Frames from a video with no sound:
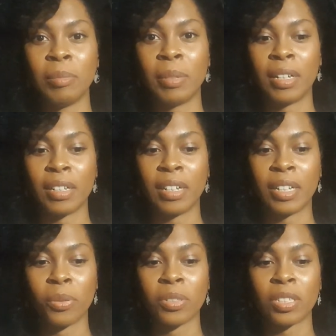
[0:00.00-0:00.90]
but
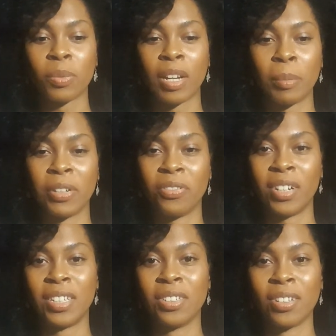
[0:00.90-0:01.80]
I always just wear like my
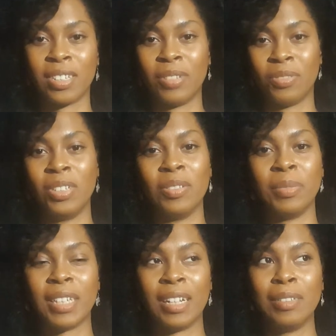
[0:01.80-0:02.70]
free socks like roll
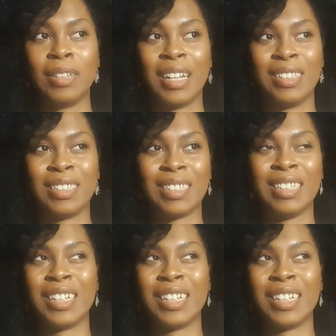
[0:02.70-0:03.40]
them down and